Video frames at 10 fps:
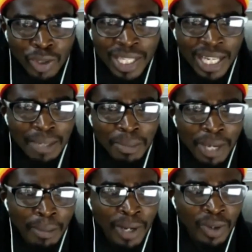Telling me
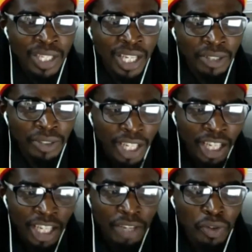about yourself,
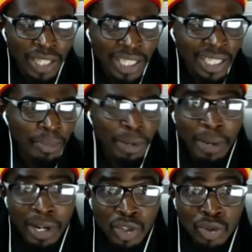if you attended
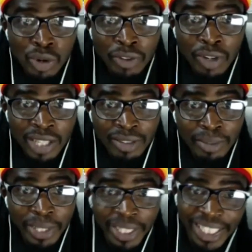primary school, of course,
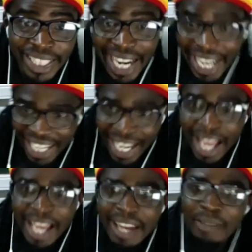everybody did,
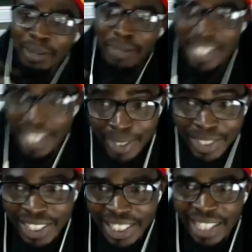maybe
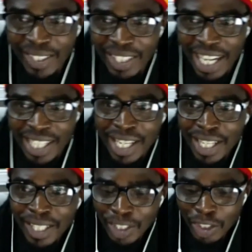secondary and all that.
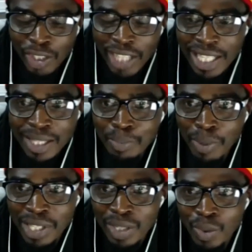That
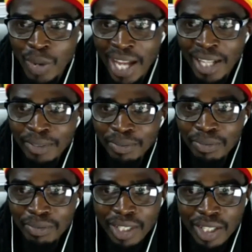point where
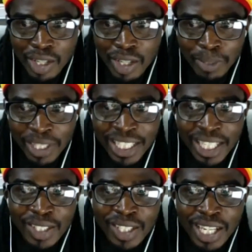somebody
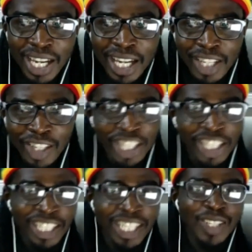tells you, your
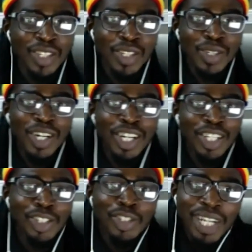teacher tells you,
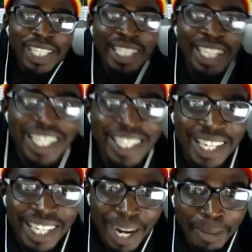you should write an
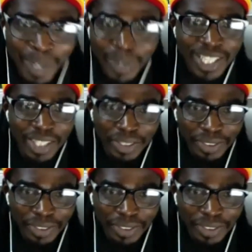essay about yourself.